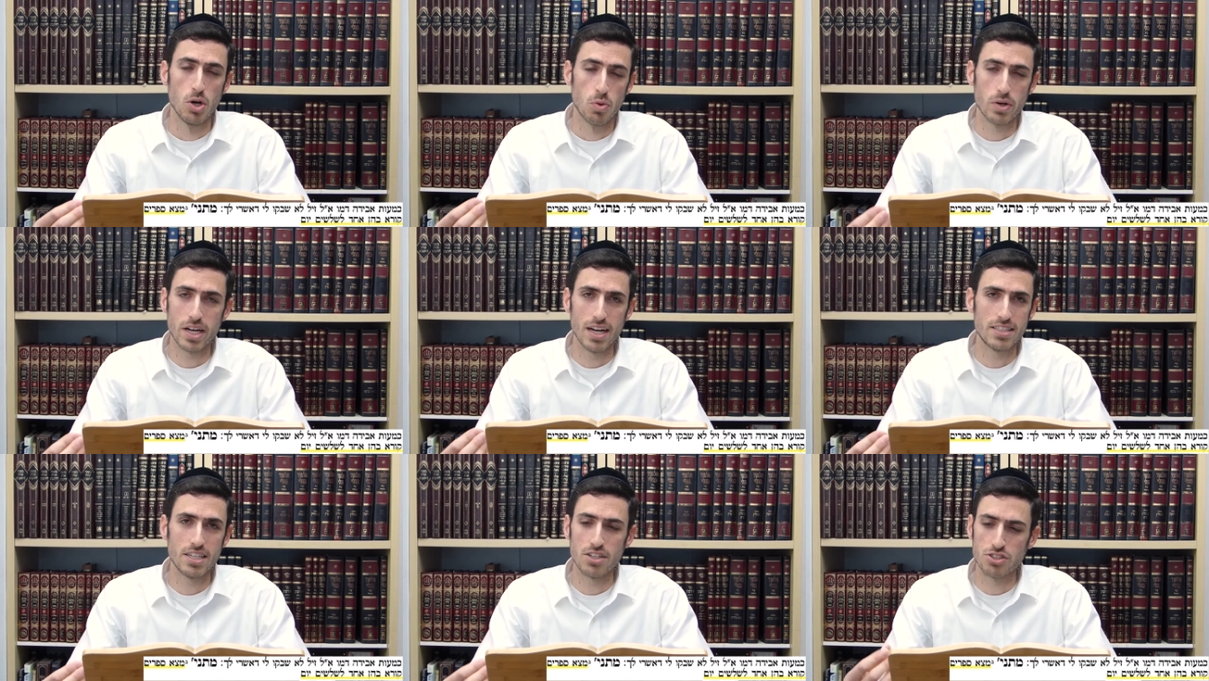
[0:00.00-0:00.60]
we're
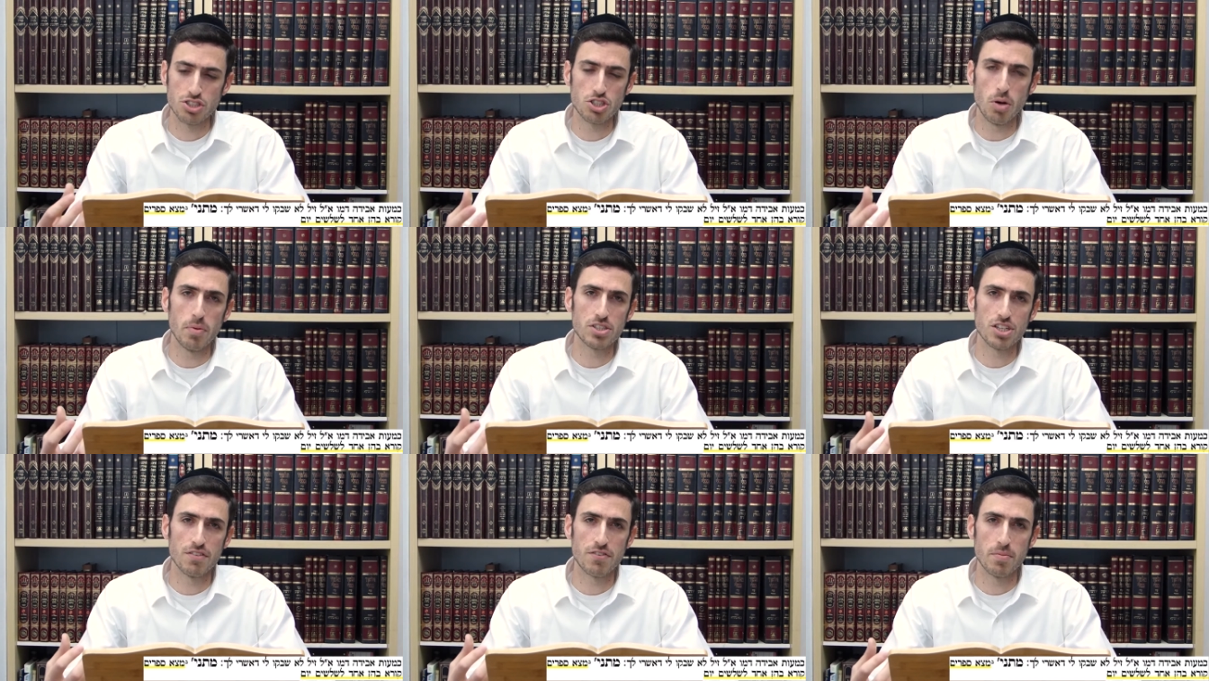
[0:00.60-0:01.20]
going to see there's so
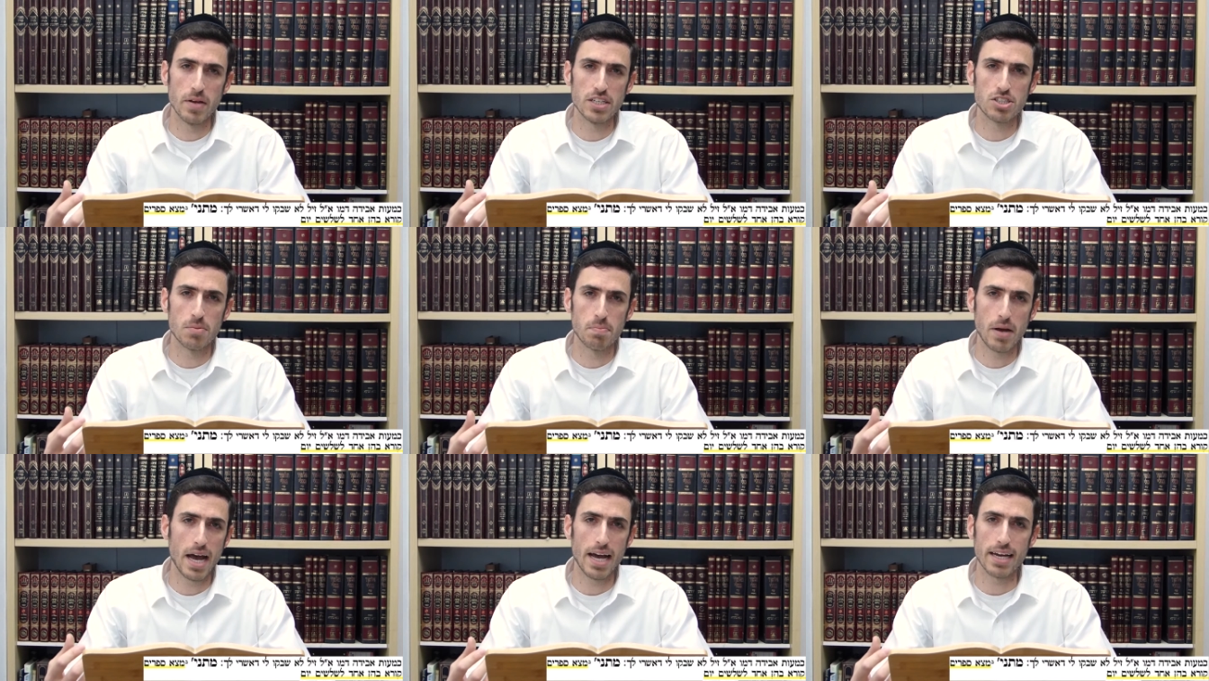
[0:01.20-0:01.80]
much information
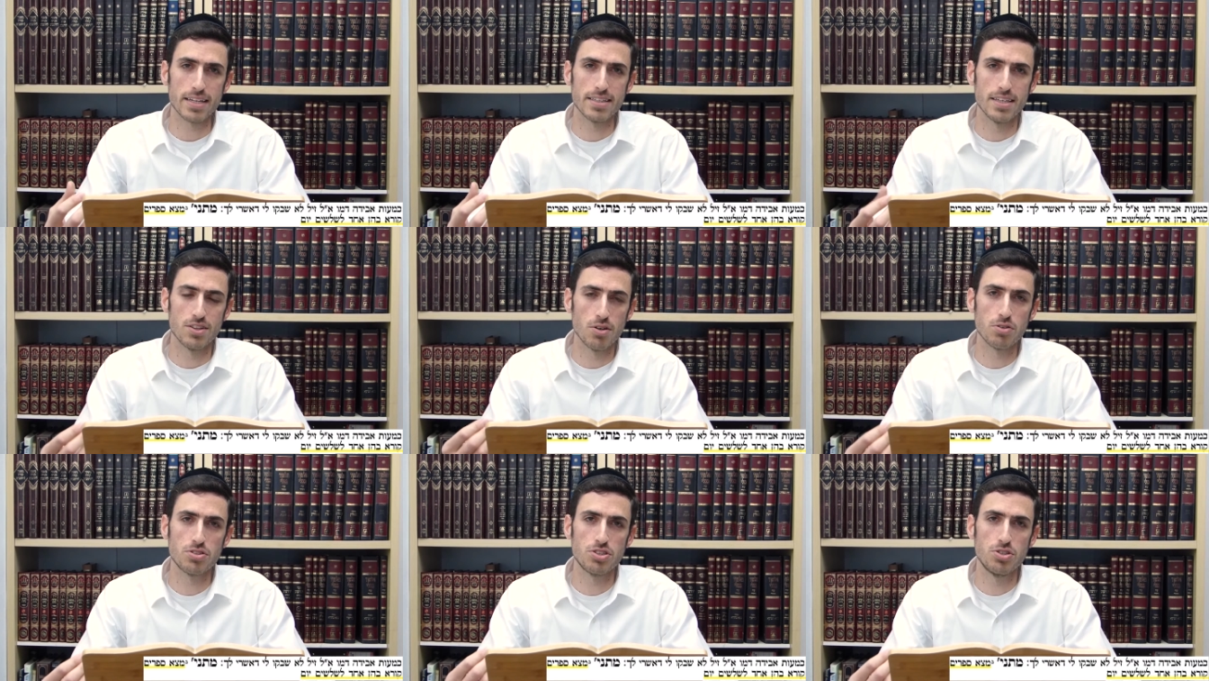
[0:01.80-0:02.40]
packed in
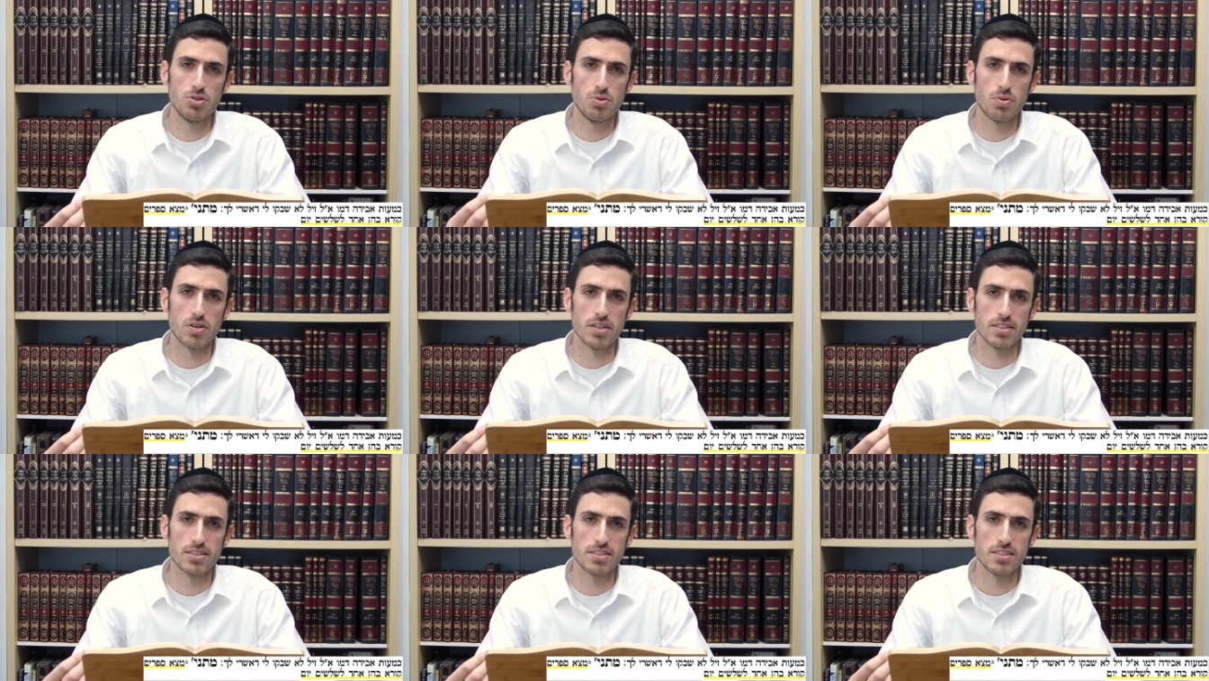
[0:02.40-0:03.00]
those 2
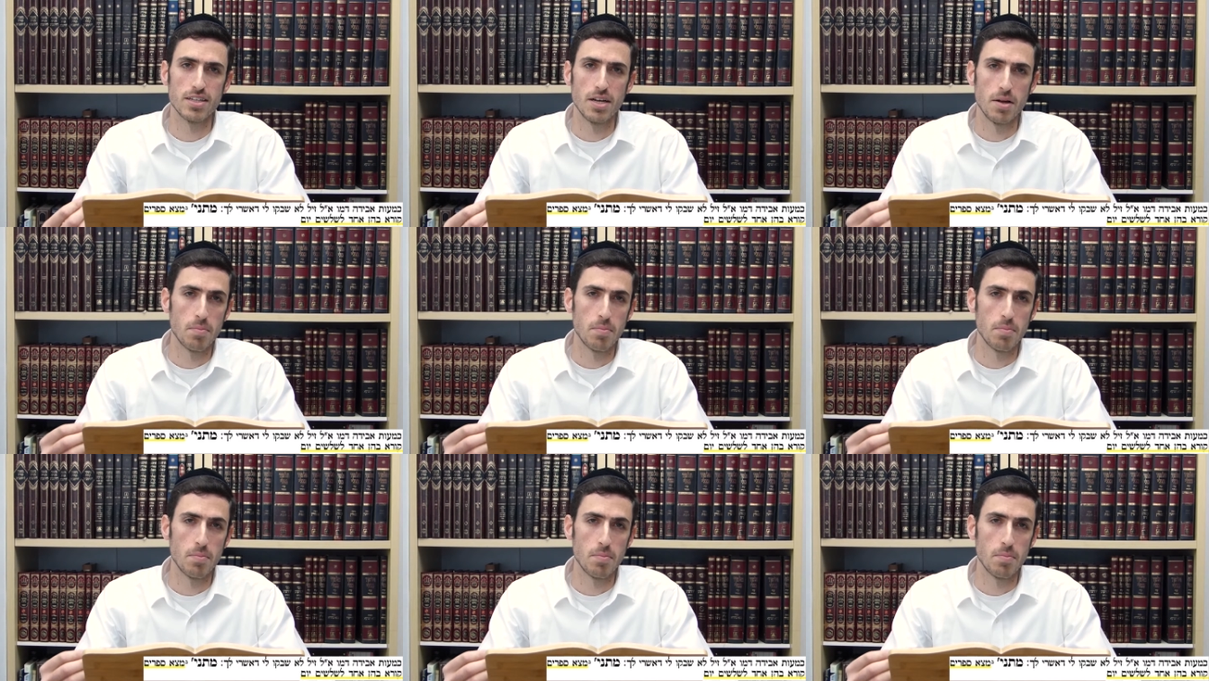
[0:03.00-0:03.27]
words.